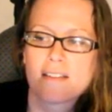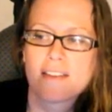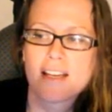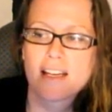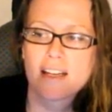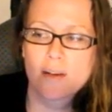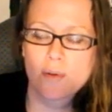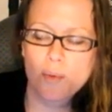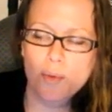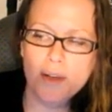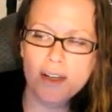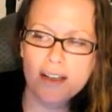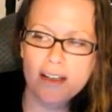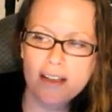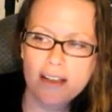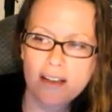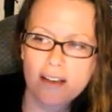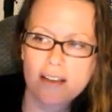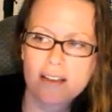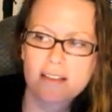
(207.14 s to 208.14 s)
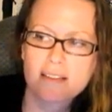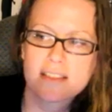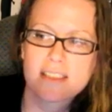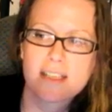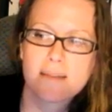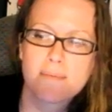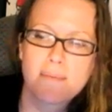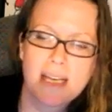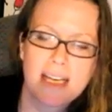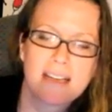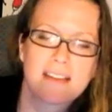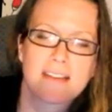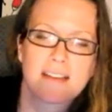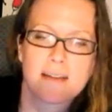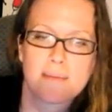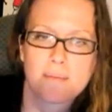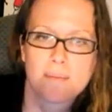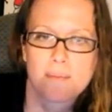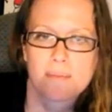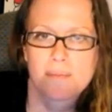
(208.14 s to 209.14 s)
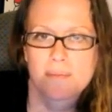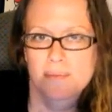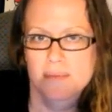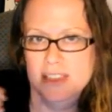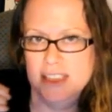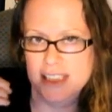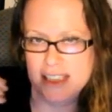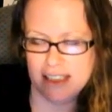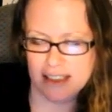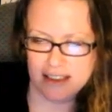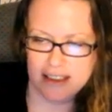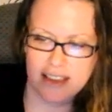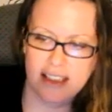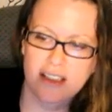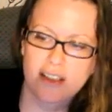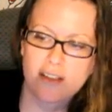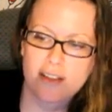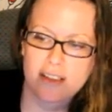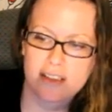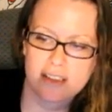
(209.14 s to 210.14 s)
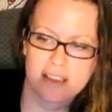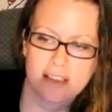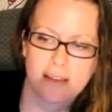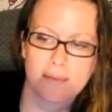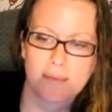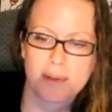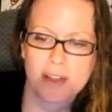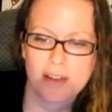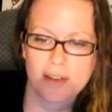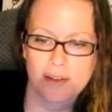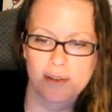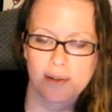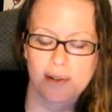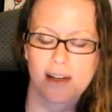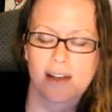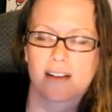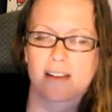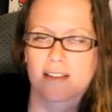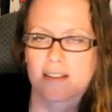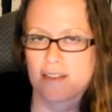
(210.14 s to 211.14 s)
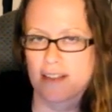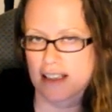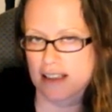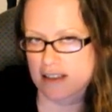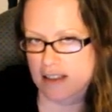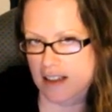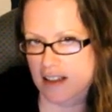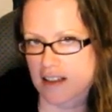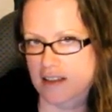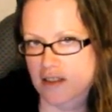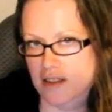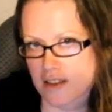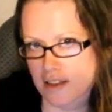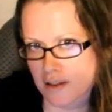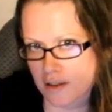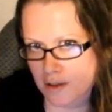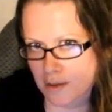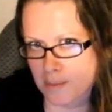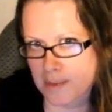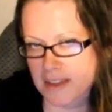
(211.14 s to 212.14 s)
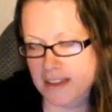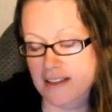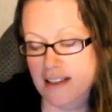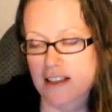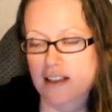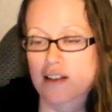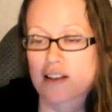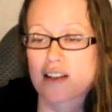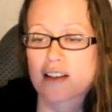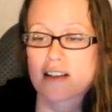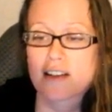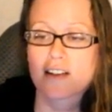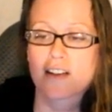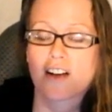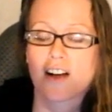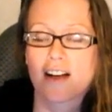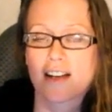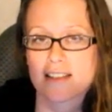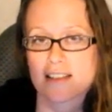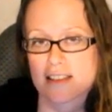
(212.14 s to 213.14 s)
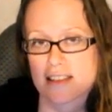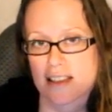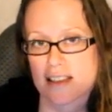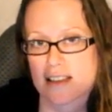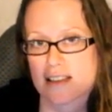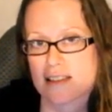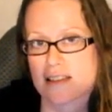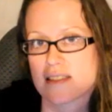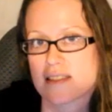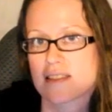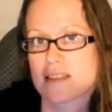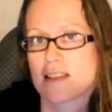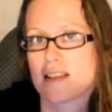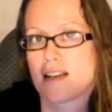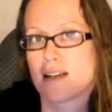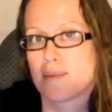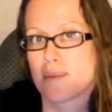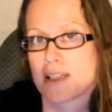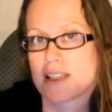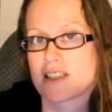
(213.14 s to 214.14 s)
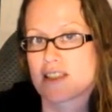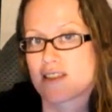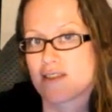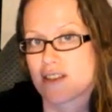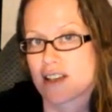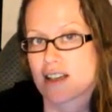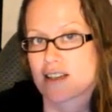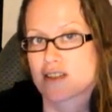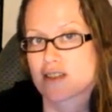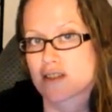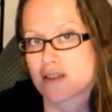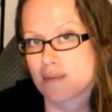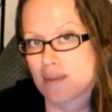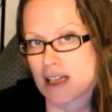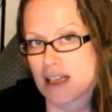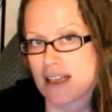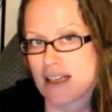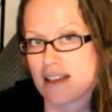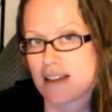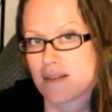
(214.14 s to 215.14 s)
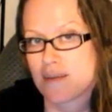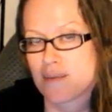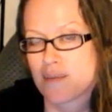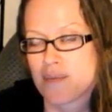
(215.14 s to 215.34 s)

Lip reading: than it would to make them to continue to jump through all of these extra hoops that are going to cost us a bunch of extra money.